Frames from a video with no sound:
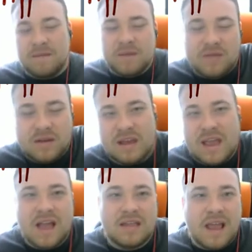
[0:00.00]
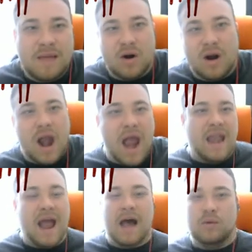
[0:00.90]
I've been Chris the Chaos Gamer,
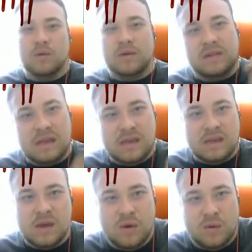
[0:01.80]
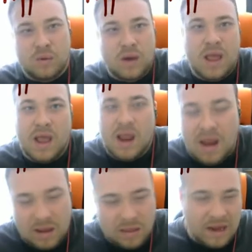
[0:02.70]
and I will see you
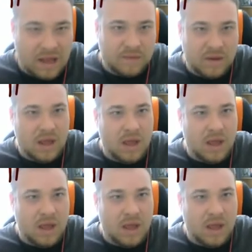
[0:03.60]
in the next